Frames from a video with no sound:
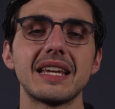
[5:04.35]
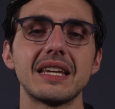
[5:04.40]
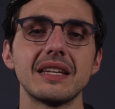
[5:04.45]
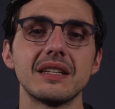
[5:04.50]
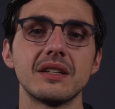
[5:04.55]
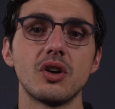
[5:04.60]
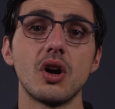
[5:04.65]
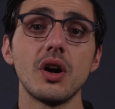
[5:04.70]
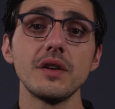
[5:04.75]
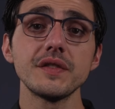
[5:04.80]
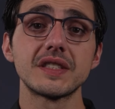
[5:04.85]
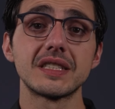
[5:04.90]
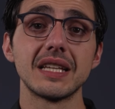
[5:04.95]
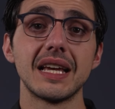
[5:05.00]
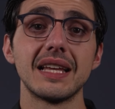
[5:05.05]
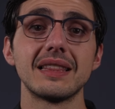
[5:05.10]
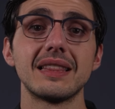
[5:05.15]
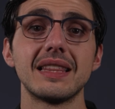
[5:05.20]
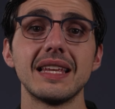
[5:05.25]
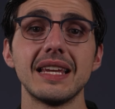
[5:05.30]
can
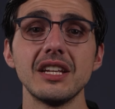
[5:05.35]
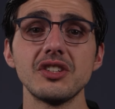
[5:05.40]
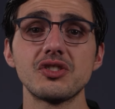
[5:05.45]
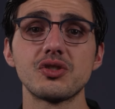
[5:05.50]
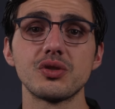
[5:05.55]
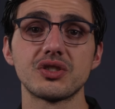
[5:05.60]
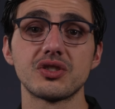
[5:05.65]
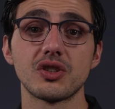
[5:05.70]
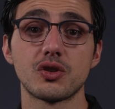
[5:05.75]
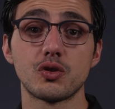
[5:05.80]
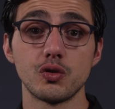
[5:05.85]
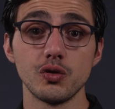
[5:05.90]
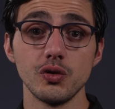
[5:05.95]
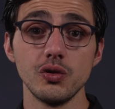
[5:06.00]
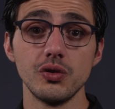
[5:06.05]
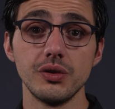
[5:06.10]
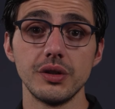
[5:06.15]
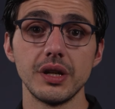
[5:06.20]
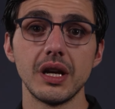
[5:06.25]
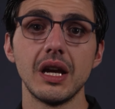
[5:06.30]
offset the interest
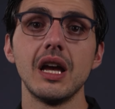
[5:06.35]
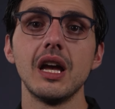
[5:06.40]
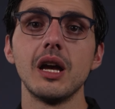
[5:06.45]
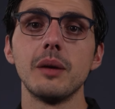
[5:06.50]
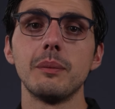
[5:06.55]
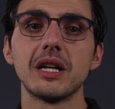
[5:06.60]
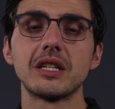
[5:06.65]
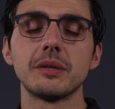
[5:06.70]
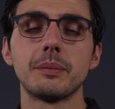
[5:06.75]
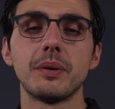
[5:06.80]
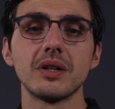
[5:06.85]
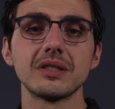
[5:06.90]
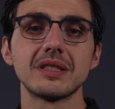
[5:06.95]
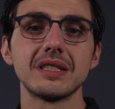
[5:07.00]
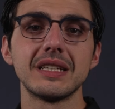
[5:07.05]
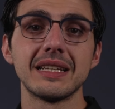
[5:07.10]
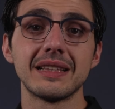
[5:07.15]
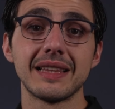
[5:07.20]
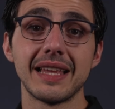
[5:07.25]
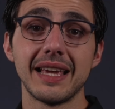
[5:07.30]
accrued by
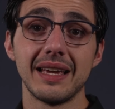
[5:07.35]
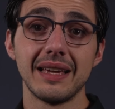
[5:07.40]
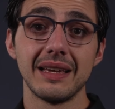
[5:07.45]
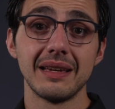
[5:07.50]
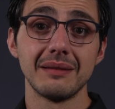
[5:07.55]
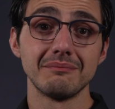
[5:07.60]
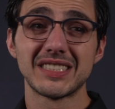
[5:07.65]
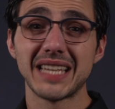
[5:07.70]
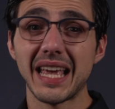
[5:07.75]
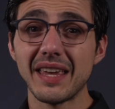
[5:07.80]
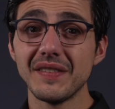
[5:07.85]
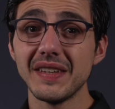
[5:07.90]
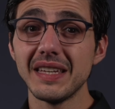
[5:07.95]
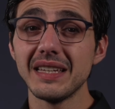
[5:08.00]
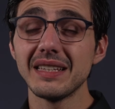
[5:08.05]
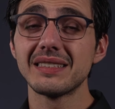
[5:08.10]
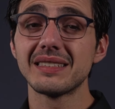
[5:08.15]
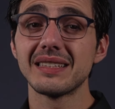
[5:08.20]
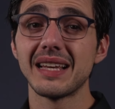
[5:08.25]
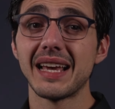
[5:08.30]
depositing their
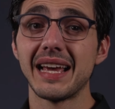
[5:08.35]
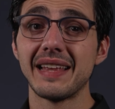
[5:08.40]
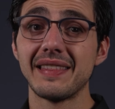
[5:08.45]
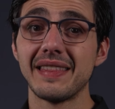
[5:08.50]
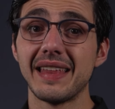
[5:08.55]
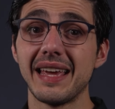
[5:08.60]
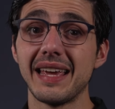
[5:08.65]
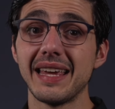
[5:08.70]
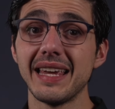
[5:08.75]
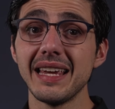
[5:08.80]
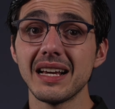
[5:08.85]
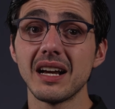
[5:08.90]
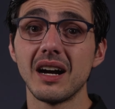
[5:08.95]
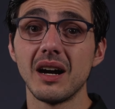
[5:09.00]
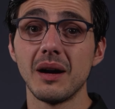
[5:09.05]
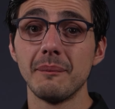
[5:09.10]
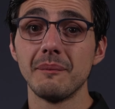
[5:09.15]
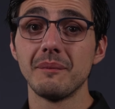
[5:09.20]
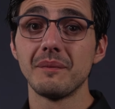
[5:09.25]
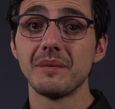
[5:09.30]
savings and their
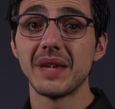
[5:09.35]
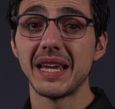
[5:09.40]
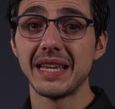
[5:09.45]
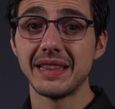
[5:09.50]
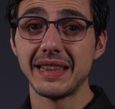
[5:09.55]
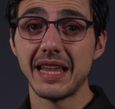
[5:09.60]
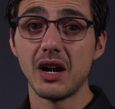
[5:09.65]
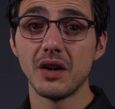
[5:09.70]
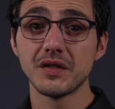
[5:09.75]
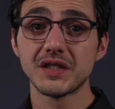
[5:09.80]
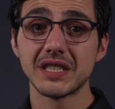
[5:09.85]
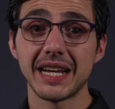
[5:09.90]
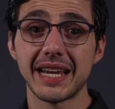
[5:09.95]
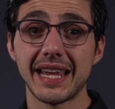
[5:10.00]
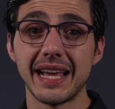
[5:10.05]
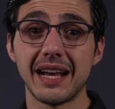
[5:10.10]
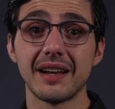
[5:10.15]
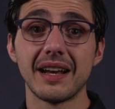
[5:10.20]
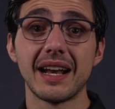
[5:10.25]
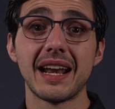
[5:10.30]
income in their offset
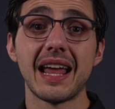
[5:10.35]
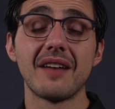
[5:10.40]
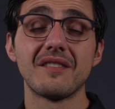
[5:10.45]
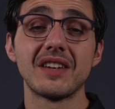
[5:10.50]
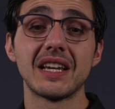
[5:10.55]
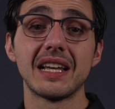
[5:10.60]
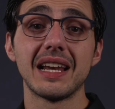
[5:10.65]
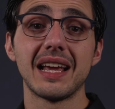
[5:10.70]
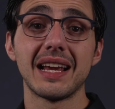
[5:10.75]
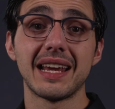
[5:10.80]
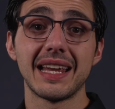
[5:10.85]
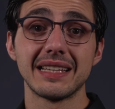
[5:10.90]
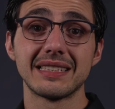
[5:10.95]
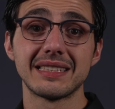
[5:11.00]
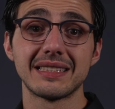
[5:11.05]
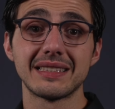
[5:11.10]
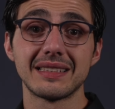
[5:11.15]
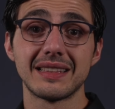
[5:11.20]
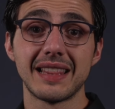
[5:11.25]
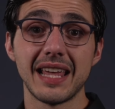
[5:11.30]
account and having it
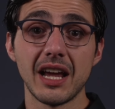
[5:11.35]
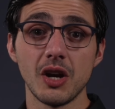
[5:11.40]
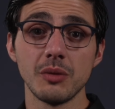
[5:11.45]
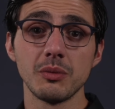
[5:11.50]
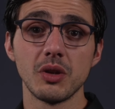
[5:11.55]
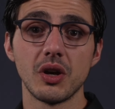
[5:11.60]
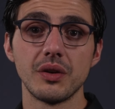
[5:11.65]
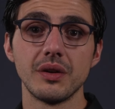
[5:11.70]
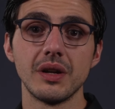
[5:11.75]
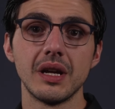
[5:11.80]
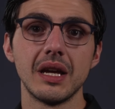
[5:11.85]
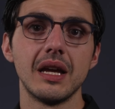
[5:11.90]
against their home loan.